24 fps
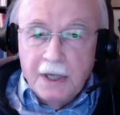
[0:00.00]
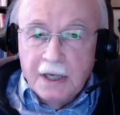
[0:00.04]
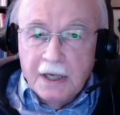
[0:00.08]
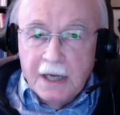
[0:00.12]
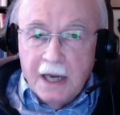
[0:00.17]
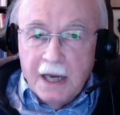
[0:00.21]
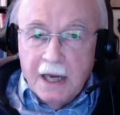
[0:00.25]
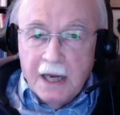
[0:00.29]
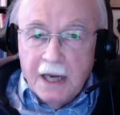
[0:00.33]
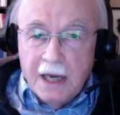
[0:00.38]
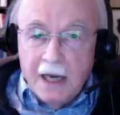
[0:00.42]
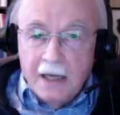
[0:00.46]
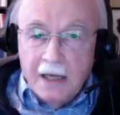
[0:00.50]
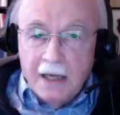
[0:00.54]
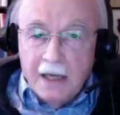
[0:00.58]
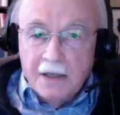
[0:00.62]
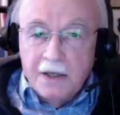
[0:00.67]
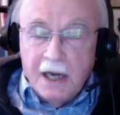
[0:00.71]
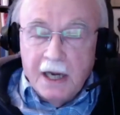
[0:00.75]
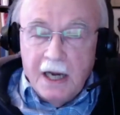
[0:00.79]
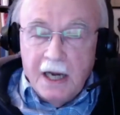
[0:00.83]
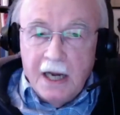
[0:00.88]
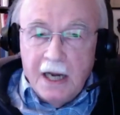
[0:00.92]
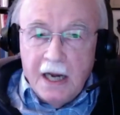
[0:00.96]
which would
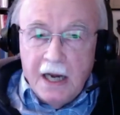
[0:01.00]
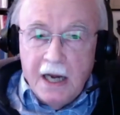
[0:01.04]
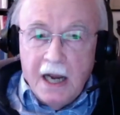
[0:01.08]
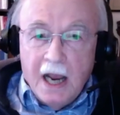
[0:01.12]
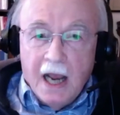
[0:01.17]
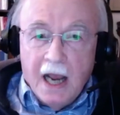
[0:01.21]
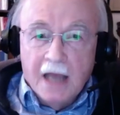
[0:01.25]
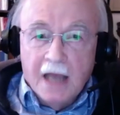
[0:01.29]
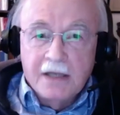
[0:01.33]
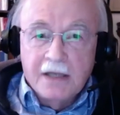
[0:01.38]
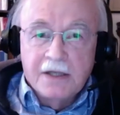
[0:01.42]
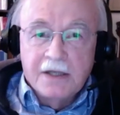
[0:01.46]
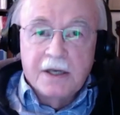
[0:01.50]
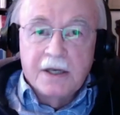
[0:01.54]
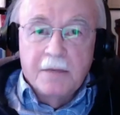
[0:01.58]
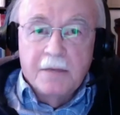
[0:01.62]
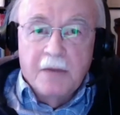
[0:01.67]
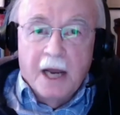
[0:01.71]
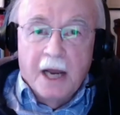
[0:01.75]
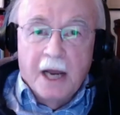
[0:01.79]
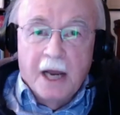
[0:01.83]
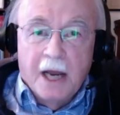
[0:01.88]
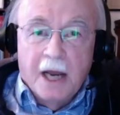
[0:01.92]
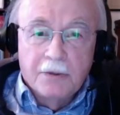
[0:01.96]
indicate that
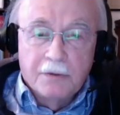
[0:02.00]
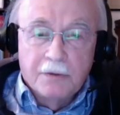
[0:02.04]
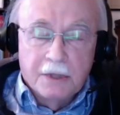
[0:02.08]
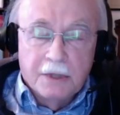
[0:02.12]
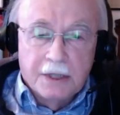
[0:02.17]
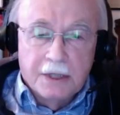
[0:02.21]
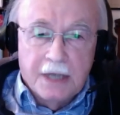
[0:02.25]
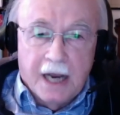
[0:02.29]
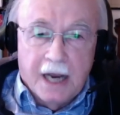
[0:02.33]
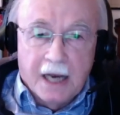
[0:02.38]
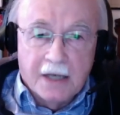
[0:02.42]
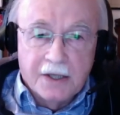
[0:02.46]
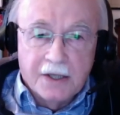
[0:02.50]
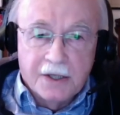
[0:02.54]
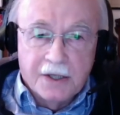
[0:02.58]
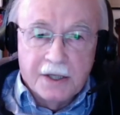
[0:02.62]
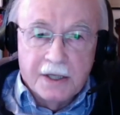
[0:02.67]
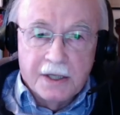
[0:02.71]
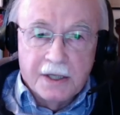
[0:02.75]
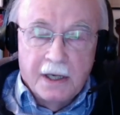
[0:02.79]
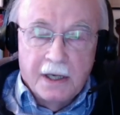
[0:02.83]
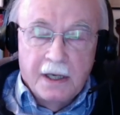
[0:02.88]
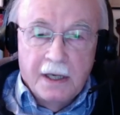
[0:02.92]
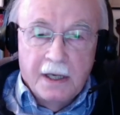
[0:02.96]
he had some
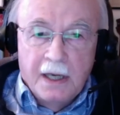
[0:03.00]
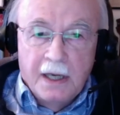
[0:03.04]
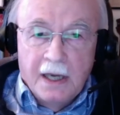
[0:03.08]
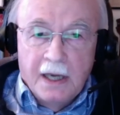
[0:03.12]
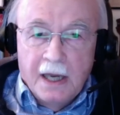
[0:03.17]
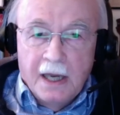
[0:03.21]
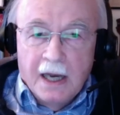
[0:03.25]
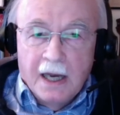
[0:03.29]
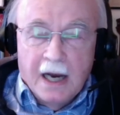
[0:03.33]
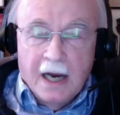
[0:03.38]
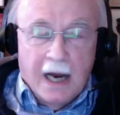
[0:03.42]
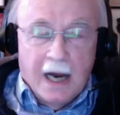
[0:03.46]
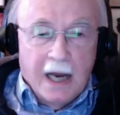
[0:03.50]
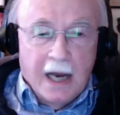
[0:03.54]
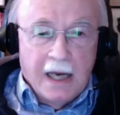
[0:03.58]
actual texts.